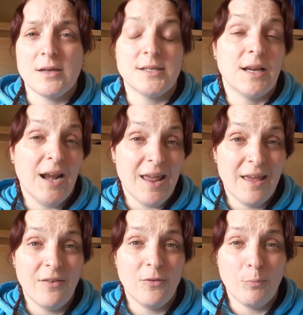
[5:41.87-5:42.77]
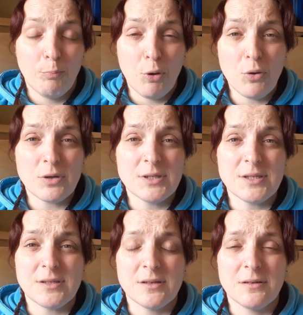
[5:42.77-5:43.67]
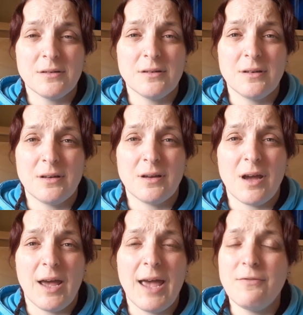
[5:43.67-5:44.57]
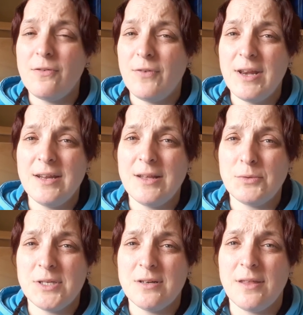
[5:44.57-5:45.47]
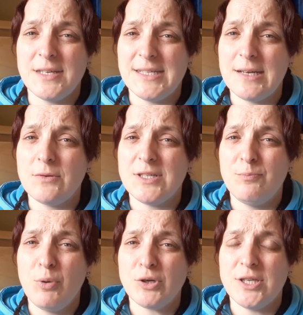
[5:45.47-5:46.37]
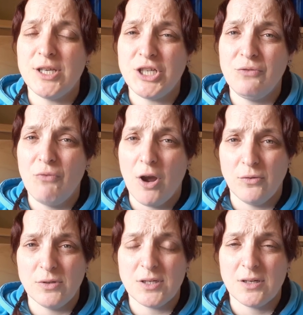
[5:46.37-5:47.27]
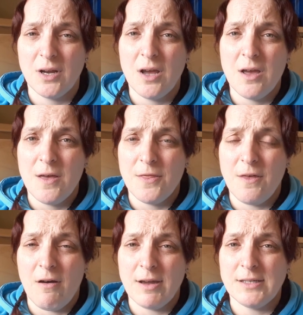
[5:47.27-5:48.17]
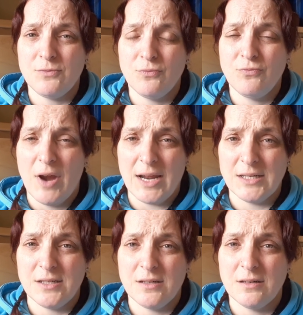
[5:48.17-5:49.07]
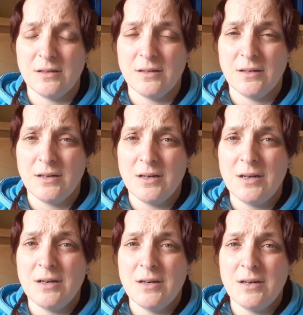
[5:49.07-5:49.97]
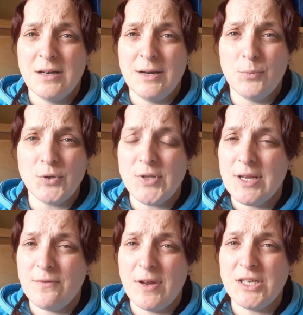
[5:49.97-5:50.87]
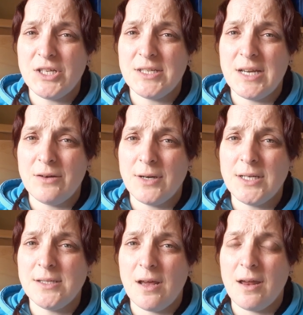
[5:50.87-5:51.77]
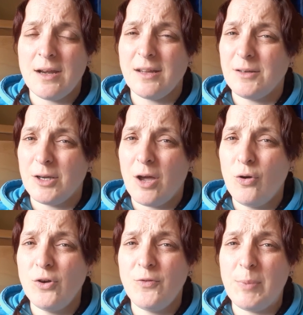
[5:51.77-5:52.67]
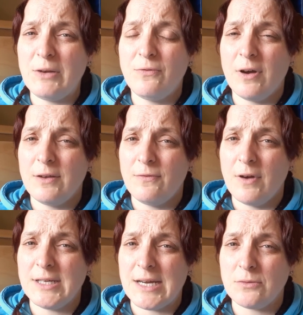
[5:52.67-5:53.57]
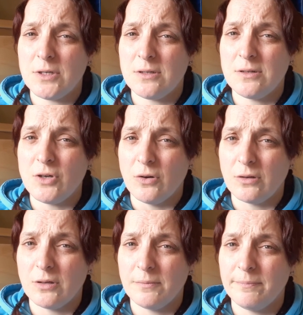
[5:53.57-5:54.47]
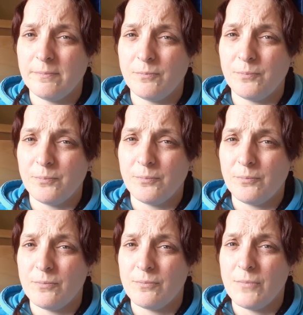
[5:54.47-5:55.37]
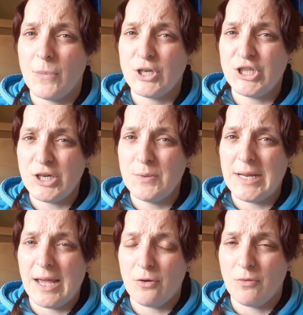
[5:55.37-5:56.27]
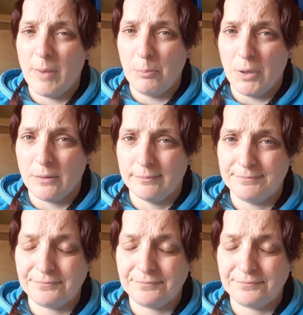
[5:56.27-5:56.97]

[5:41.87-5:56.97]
St. Clair's books. I have a feeling there was another series of books that she wrote that I'd read. It wasn't the adventure series, and it could have been Five Fine Doubters and Dog. Genuinely cannot remember.